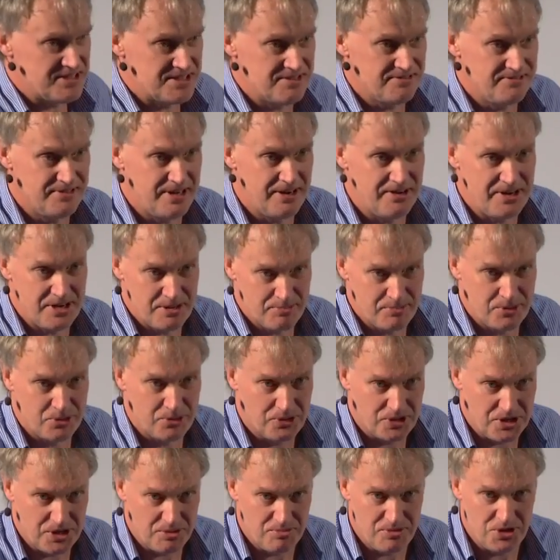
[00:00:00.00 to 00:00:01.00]
is a very
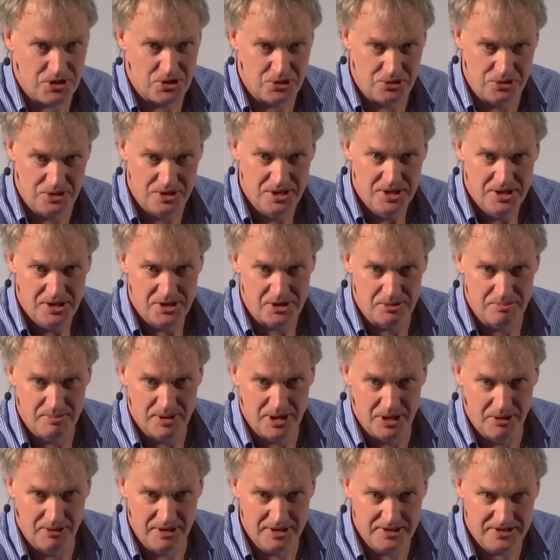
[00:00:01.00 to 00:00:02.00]
important immune
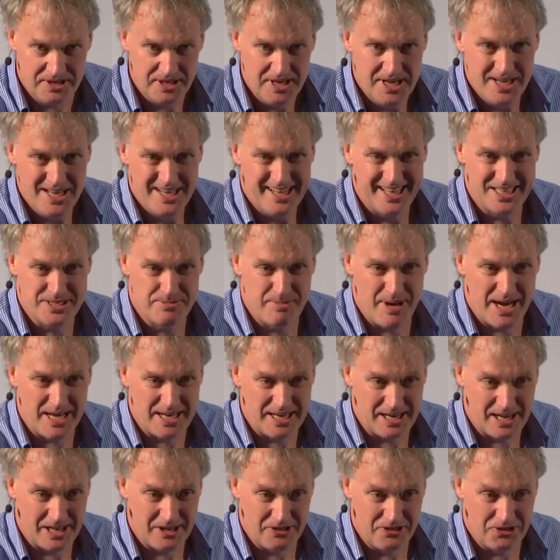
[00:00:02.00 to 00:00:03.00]
component. It's made
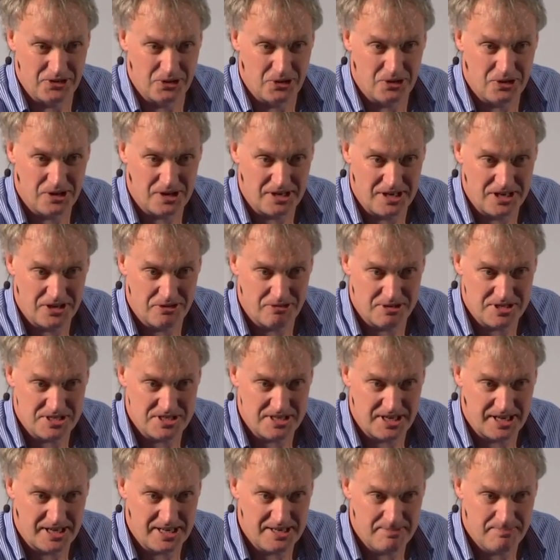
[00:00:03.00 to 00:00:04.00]
in Clondalkin,
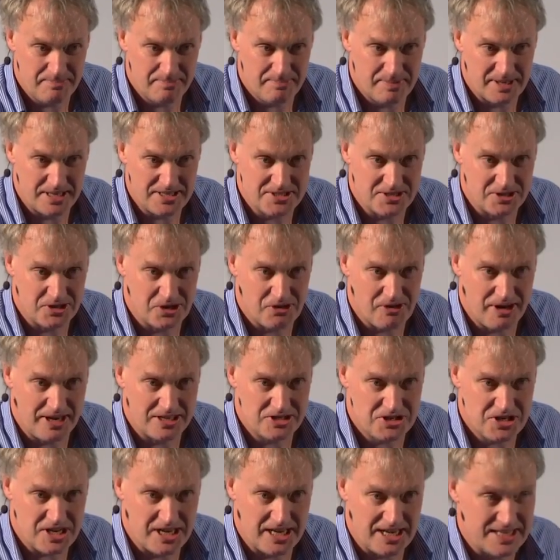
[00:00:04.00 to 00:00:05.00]
interestingly, a place called
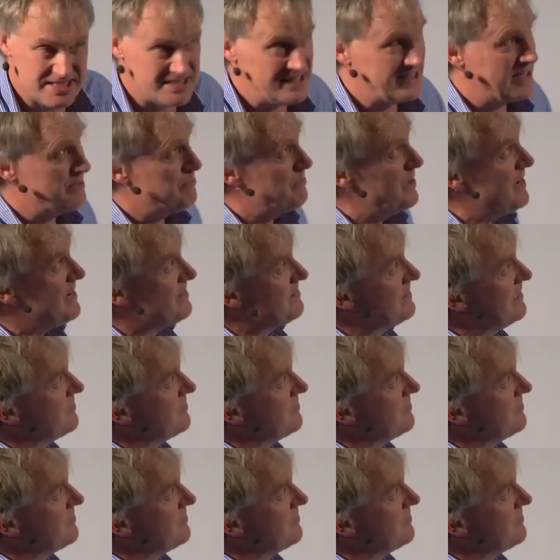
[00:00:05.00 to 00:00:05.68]
Grange Castle. They make